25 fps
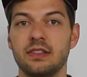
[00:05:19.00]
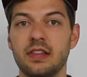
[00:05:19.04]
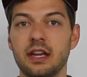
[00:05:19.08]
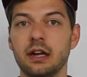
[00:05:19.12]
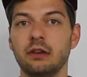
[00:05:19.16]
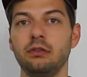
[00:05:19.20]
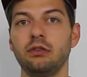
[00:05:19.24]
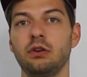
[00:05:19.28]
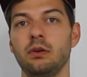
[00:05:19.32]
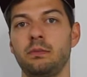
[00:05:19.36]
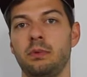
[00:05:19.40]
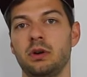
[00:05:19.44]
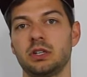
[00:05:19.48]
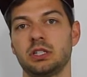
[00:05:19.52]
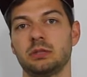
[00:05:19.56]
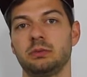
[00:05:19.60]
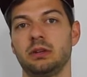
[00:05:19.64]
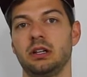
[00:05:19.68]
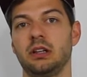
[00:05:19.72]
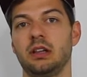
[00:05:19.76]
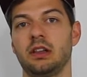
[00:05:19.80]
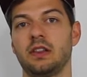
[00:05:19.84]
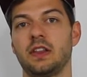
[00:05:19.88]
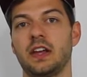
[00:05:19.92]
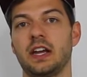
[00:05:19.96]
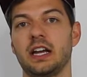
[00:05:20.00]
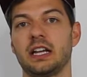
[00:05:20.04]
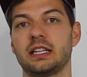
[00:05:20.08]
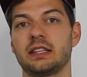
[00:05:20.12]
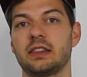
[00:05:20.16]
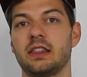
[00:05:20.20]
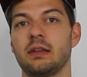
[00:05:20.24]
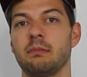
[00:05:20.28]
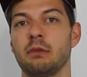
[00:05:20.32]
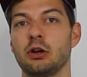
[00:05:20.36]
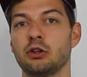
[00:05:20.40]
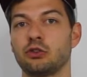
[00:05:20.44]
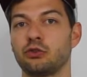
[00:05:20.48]
therefore possible that
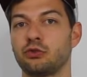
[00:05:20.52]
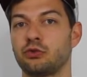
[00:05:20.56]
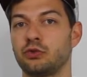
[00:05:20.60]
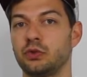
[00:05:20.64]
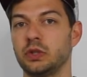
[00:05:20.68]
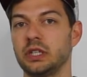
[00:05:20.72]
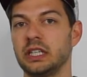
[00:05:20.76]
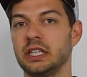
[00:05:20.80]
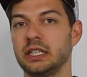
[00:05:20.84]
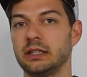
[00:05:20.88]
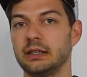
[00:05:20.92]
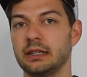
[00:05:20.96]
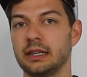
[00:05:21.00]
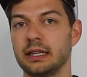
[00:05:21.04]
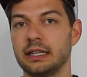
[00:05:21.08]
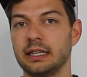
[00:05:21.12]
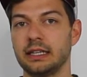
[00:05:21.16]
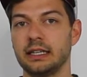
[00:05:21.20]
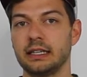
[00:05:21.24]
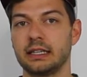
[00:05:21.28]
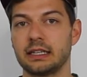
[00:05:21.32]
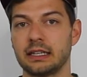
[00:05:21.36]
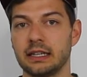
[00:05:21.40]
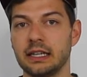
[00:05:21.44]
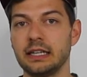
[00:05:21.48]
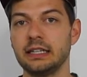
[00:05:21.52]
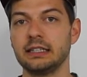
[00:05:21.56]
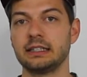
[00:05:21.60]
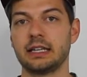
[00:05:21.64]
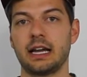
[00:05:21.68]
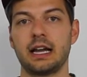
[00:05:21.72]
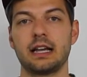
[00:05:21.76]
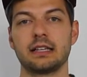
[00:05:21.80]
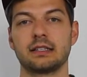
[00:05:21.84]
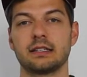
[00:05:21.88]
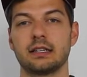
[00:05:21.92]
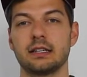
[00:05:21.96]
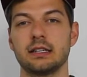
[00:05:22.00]
the most frequently clicked
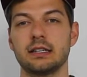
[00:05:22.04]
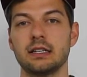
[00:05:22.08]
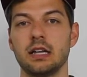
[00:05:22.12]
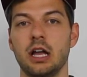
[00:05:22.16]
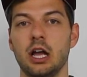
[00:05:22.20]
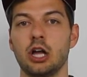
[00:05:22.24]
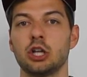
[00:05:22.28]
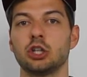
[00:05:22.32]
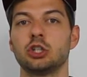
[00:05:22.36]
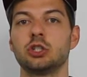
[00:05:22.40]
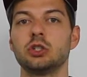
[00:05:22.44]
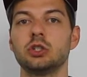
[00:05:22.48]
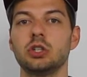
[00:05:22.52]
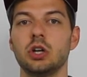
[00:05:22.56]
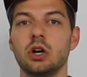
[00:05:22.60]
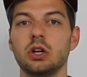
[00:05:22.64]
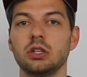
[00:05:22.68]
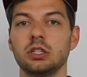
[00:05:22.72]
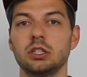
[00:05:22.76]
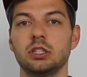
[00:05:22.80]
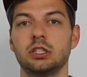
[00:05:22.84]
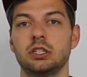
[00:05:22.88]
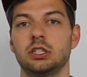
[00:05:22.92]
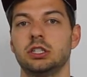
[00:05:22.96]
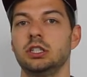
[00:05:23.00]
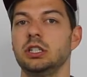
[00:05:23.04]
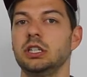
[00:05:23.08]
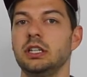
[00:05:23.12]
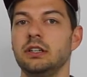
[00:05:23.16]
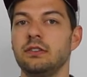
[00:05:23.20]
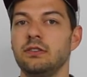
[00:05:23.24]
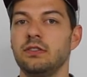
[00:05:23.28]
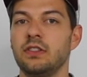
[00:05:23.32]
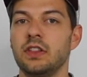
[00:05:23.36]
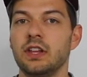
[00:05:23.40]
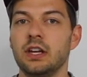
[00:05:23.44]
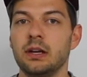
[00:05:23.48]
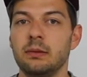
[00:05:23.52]
ASIN do not
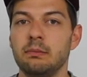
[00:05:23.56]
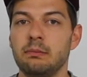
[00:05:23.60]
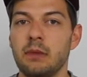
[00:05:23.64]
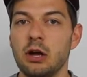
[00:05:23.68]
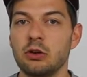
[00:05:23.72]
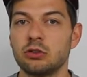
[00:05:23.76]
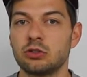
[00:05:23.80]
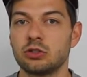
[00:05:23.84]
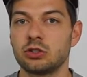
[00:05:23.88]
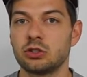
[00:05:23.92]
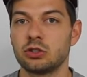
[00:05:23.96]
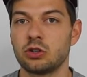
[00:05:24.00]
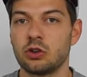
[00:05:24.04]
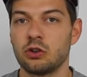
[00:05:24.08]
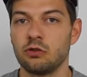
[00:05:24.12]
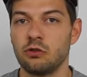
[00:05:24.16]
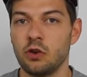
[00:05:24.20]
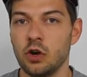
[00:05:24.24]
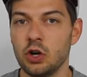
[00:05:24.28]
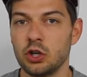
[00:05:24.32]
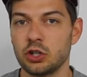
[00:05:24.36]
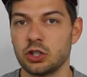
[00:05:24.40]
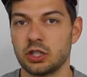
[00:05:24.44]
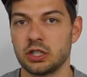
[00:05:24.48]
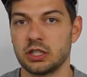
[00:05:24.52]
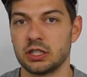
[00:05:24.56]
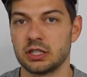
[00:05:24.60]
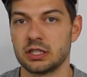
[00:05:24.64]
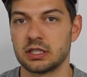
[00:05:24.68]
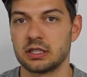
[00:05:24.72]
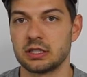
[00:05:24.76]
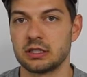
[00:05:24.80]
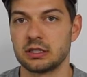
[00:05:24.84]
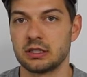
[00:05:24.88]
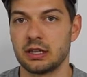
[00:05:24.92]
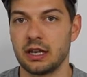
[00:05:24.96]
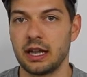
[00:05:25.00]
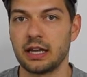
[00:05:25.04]
achieve the most
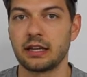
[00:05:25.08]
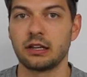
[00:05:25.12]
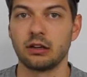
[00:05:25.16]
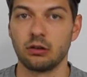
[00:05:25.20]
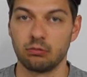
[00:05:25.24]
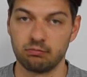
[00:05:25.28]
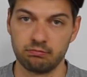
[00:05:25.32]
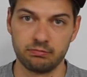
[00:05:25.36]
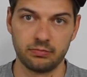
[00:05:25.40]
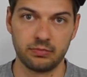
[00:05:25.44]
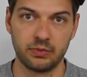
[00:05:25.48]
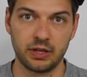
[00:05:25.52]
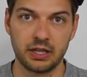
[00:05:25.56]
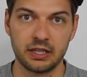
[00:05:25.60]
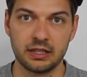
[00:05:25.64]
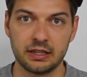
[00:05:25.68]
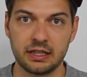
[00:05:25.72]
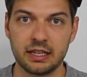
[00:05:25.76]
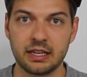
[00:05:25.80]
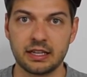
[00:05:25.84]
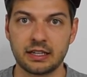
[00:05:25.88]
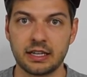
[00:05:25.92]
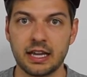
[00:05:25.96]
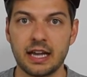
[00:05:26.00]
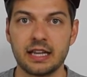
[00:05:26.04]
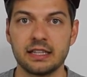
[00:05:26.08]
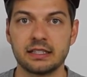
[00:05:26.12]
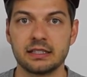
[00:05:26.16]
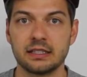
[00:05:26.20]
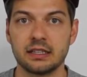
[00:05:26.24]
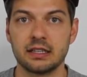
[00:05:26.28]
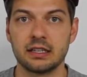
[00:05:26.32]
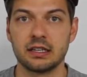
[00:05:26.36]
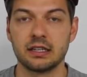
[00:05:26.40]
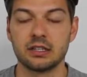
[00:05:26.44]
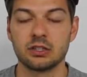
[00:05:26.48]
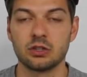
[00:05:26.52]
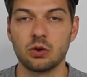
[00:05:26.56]
conversions, like in that case
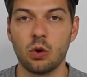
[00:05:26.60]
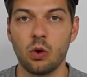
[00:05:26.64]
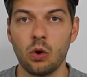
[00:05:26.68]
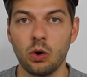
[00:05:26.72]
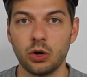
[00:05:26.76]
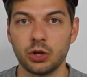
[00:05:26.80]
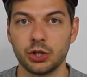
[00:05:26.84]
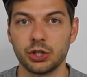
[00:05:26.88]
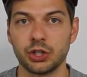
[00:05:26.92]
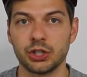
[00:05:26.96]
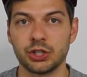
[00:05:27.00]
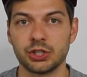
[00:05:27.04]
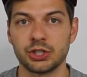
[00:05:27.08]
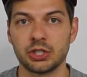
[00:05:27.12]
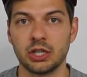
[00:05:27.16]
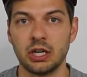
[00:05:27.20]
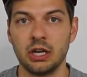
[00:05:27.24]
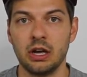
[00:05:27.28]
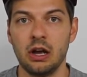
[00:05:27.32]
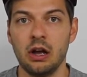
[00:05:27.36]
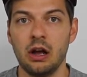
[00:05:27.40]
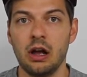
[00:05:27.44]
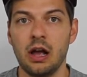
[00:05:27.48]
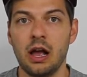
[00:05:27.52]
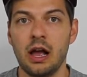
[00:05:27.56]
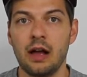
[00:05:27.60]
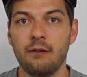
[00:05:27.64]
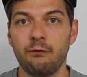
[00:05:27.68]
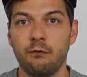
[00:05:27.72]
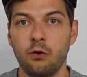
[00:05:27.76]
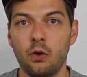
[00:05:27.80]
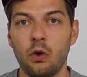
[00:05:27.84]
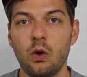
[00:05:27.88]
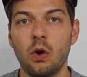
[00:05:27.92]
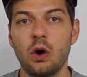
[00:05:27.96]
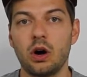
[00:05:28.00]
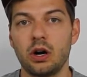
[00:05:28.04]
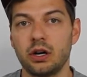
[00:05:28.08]
it is orders,
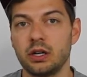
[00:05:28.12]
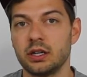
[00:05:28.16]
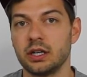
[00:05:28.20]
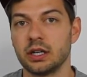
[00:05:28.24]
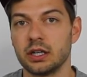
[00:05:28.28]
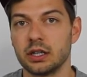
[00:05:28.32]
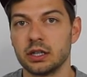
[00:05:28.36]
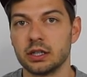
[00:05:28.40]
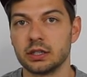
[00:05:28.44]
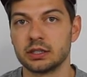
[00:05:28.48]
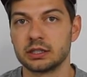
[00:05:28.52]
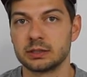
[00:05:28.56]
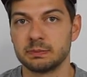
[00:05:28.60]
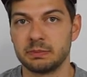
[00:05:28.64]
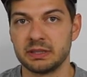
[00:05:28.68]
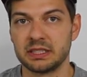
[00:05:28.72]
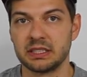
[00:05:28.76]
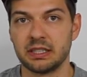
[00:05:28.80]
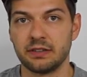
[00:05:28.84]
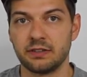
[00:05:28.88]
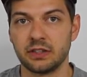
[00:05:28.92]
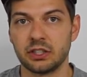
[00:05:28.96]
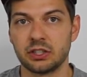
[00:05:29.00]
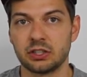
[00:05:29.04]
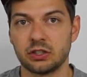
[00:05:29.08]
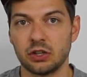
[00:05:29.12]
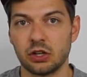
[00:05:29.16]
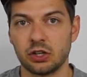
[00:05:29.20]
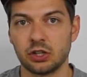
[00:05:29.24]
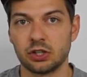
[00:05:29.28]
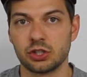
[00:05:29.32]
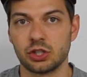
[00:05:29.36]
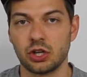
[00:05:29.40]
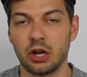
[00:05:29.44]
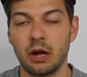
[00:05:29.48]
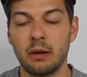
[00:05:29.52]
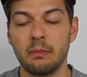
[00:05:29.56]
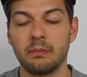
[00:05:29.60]
for specific search
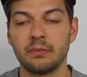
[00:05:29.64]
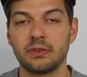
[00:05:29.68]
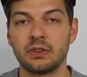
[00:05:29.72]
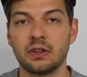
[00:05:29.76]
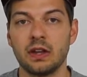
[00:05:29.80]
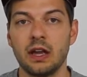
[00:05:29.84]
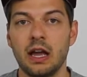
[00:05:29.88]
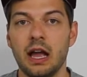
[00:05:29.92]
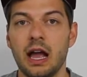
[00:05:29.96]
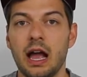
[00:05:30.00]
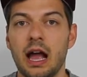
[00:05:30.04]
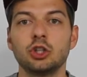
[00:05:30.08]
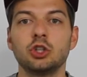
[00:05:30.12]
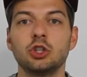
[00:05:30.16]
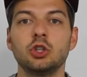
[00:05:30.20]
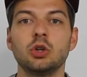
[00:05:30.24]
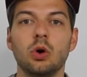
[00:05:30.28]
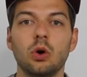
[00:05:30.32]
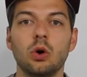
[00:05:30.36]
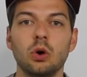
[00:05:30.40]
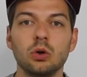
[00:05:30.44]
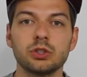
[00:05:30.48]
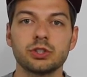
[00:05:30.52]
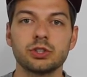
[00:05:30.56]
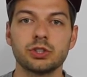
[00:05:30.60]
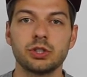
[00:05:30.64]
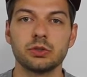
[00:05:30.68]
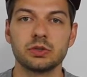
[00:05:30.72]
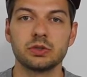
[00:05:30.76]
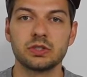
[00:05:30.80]
terms. You also